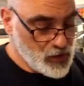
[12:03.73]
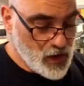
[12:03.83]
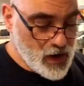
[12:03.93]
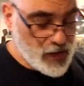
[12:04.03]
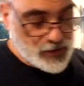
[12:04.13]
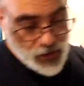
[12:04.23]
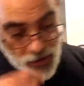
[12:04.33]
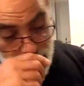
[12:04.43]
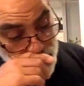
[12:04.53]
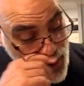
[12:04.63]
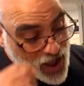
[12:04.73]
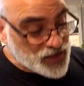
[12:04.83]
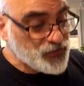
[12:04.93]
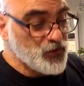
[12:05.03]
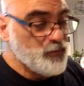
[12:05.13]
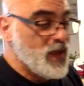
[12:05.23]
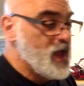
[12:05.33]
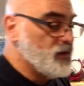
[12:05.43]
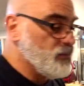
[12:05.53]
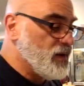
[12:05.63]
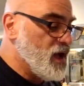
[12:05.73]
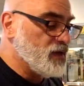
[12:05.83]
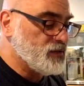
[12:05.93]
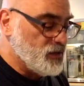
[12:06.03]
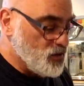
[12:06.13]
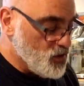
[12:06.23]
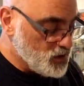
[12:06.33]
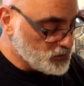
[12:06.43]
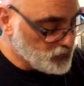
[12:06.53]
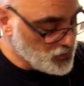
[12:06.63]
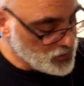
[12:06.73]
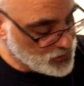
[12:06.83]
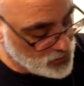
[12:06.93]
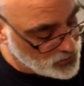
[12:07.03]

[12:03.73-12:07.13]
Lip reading: All right, so each batch for a pound of pasta calls for